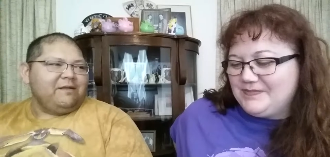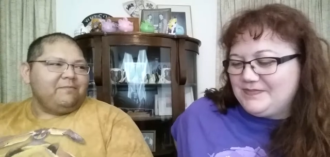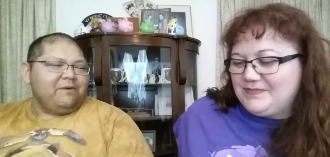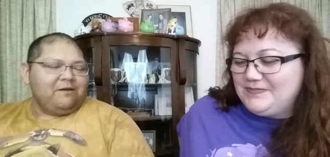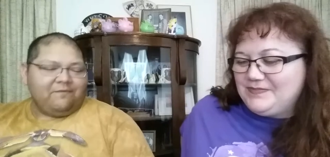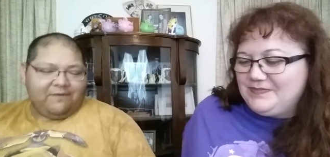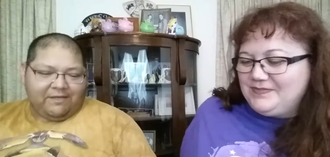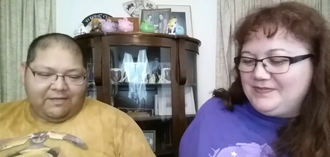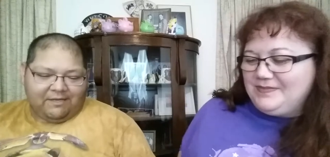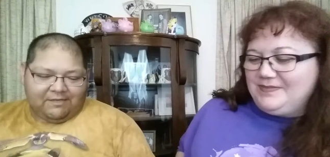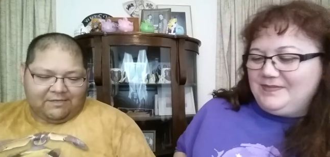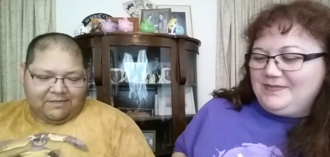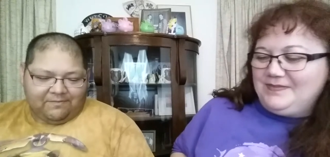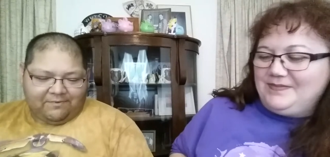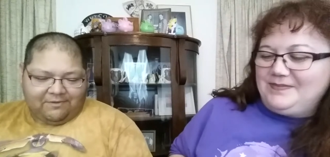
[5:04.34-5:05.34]
Speaker 1: name out of a
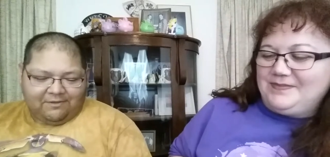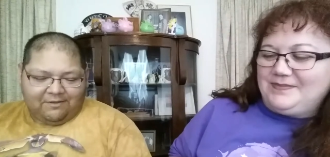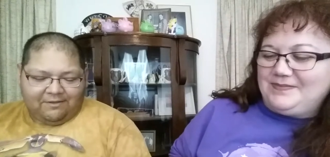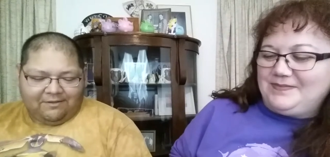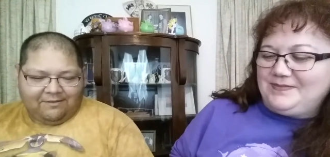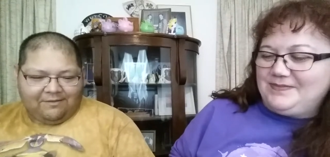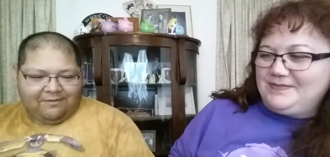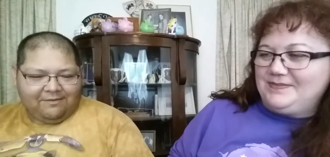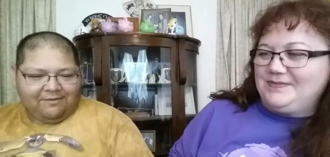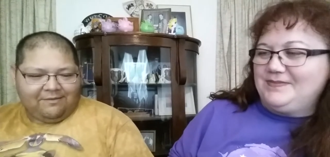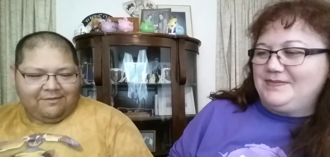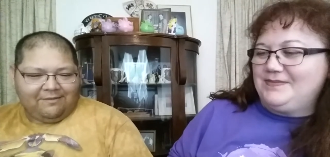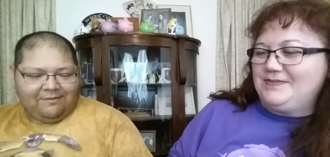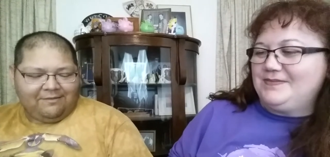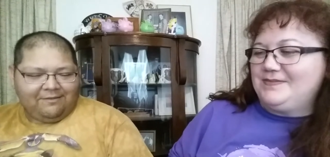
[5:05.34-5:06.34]
hat
Speaker 2: type of thing.
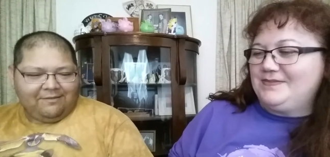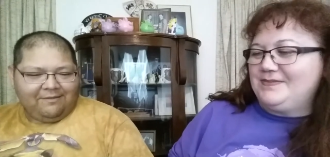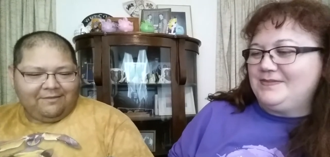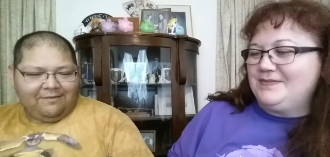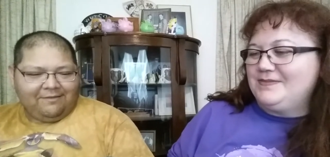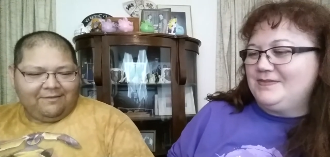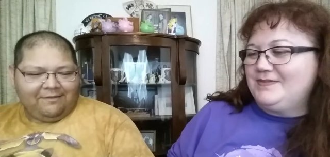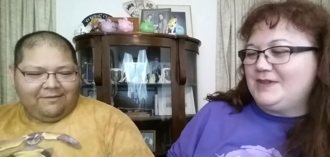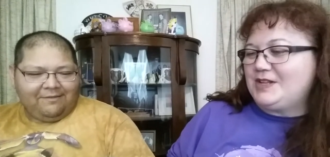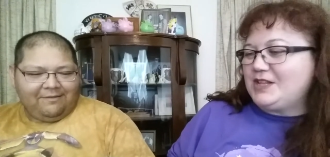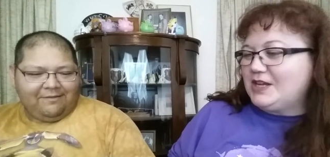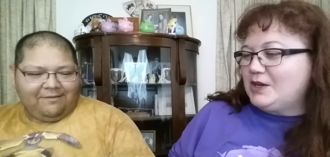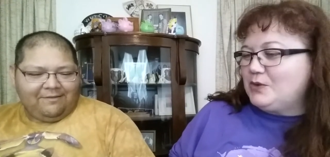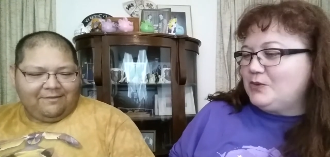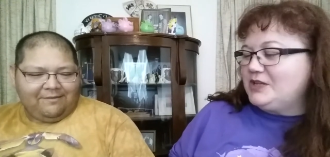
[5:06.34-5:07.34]
Are
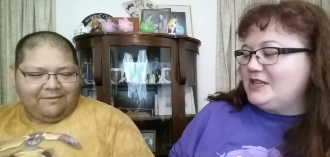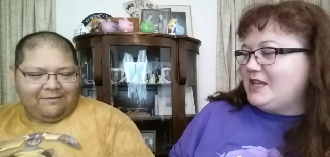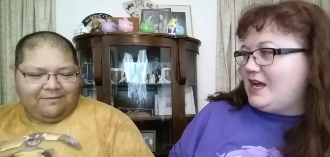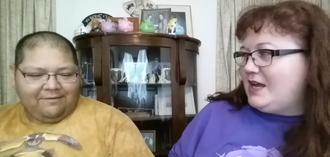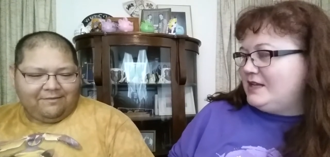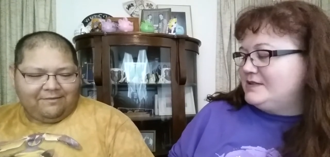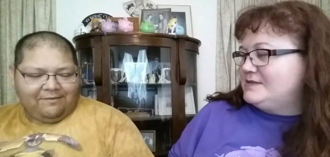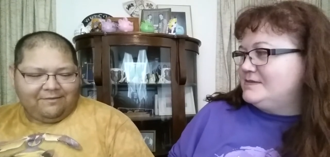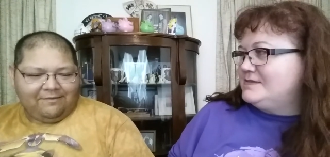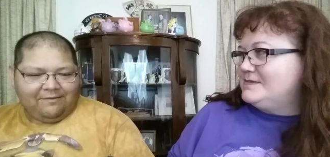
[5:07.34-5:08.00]
they going to win that?